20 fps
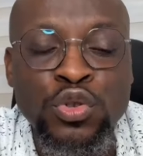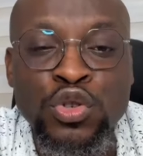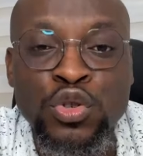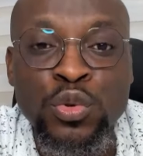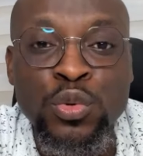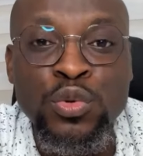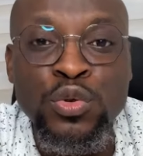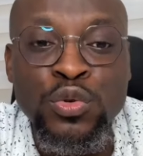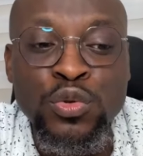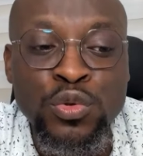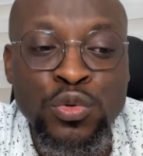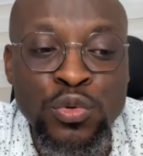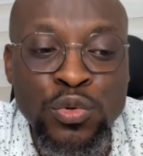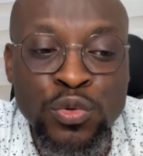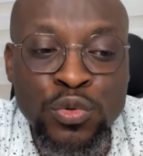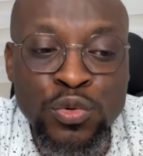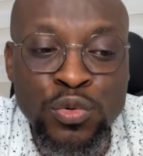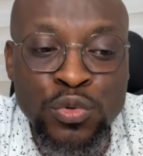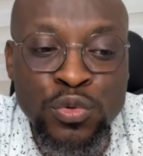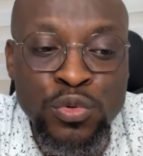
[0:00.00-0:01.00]
you do
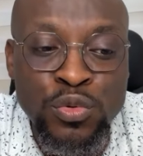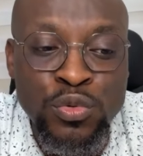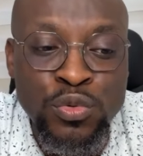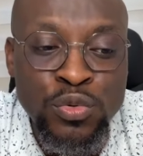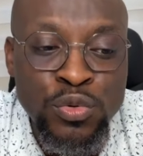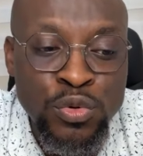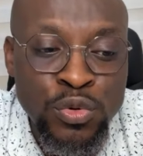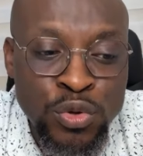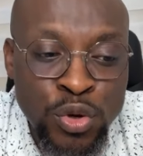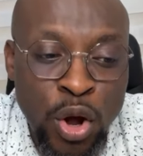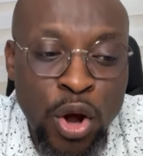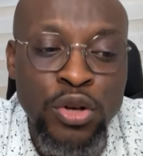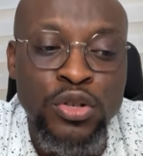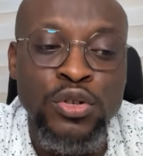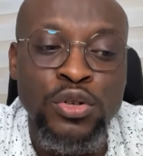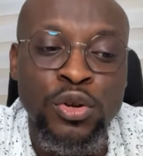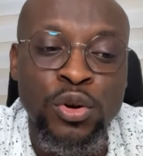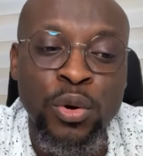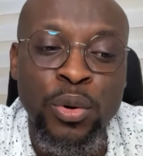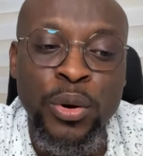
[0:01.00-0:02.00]

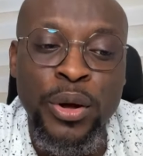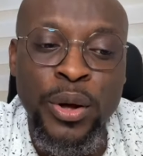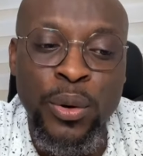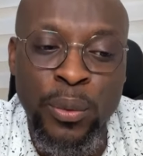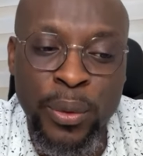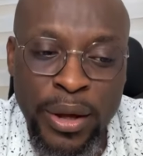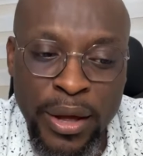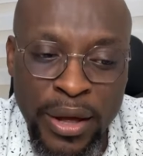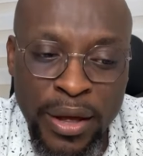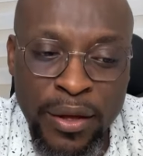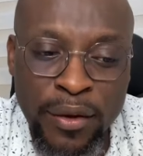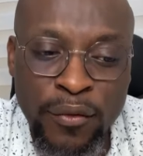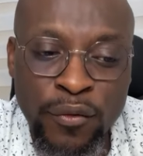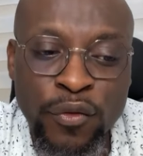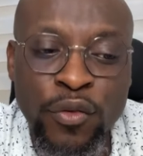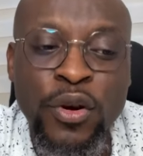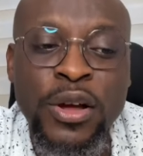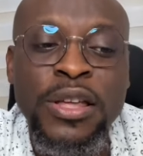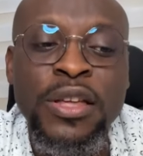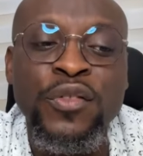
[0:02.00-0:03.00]
not go away,
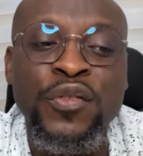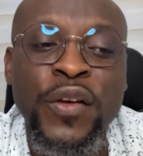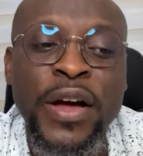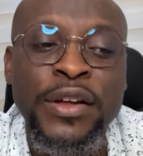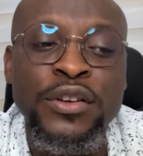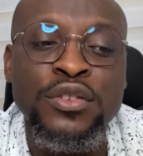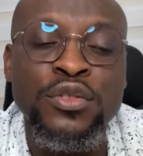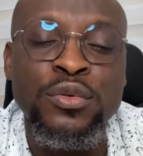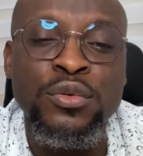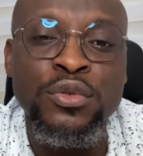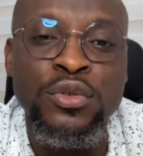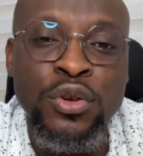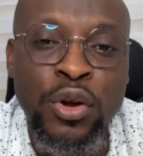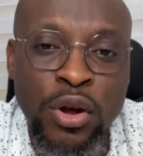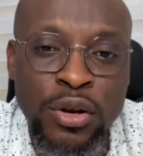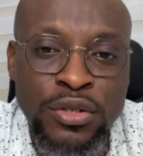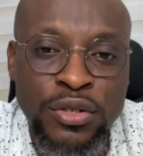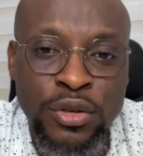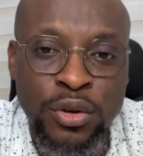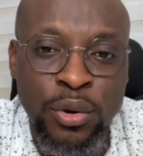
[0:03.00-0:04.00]
for if I do
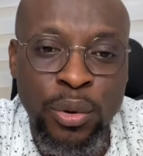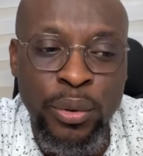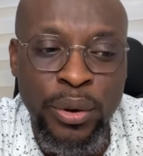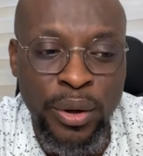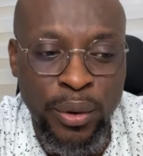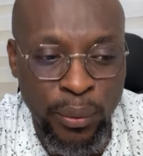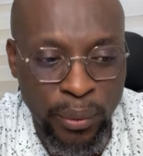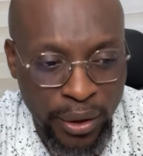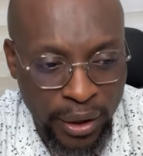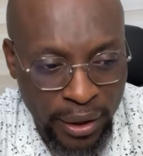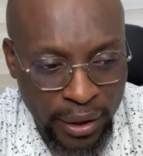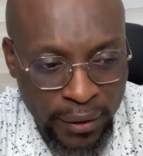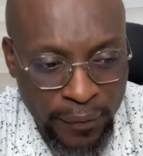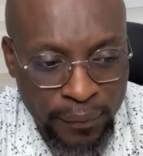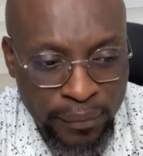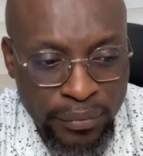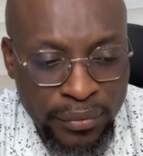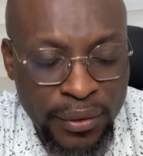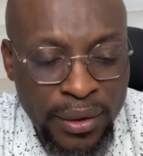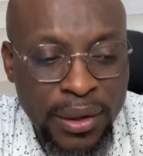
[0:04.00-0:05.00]
not go
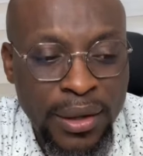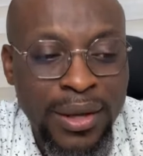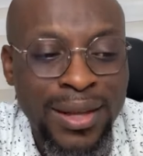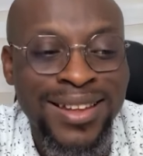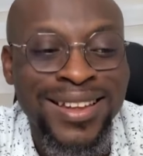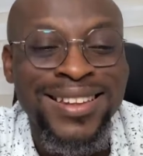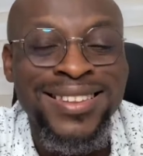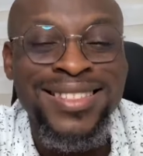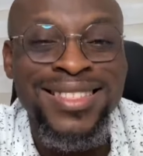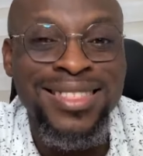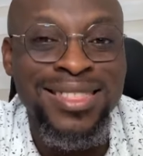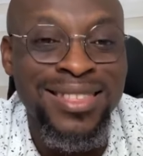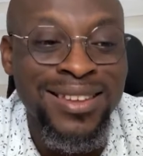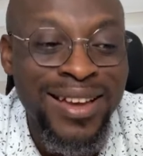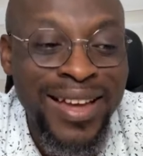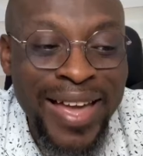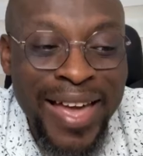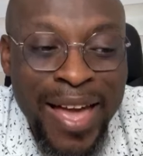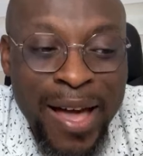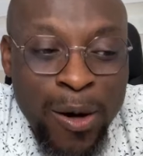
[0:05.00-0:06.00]
away,
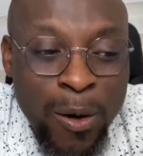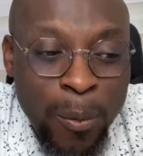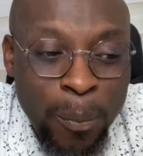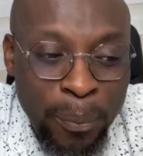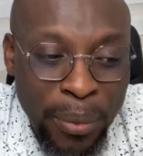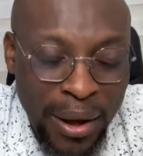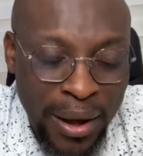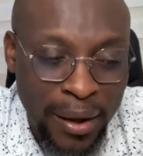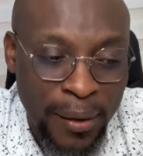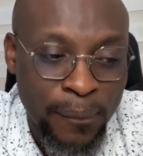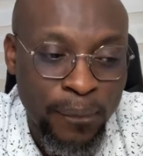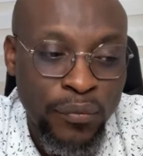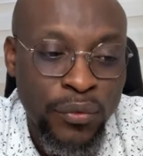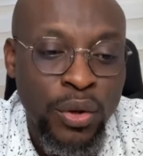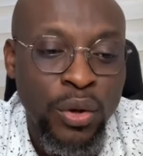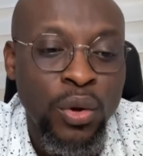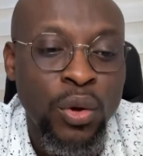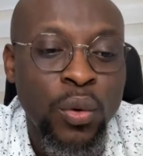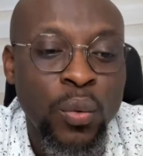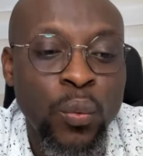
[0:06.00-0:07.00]
the helper
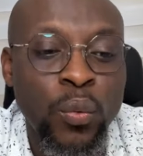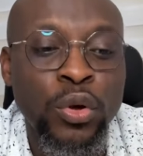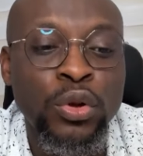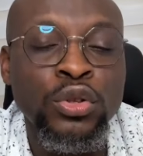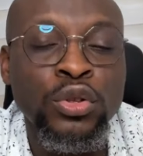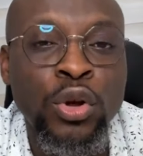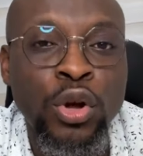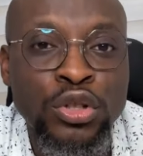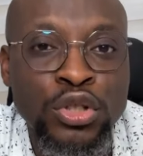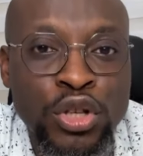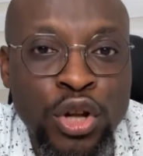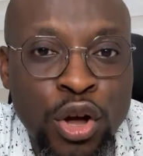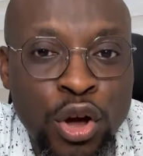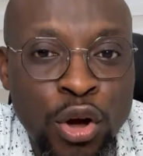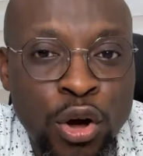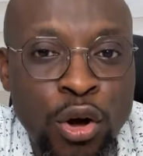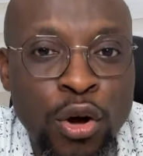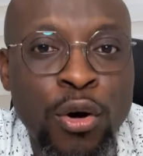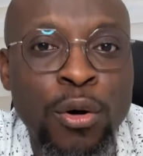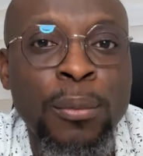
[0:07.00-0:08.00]
will not
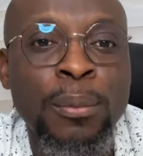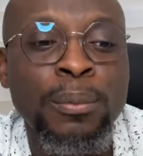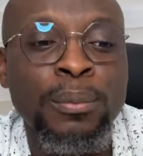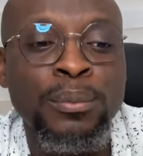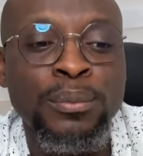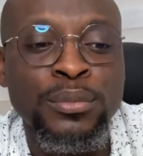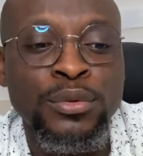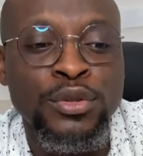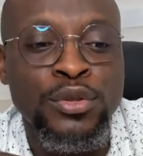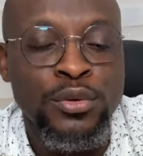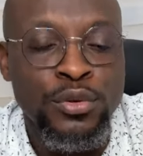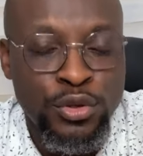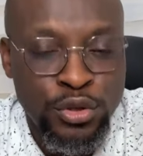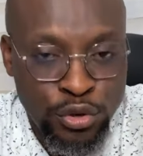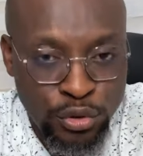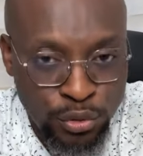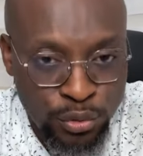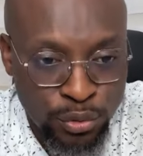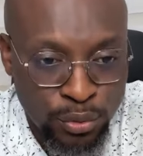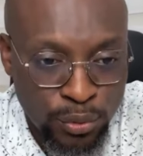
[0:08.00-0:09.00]
come to
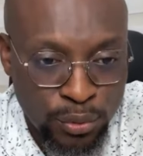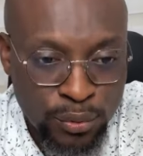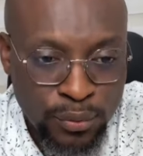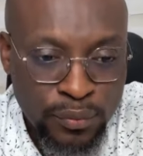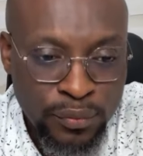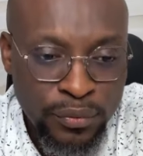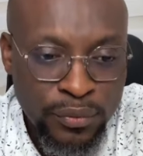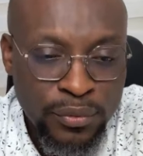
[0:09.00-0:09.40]
you.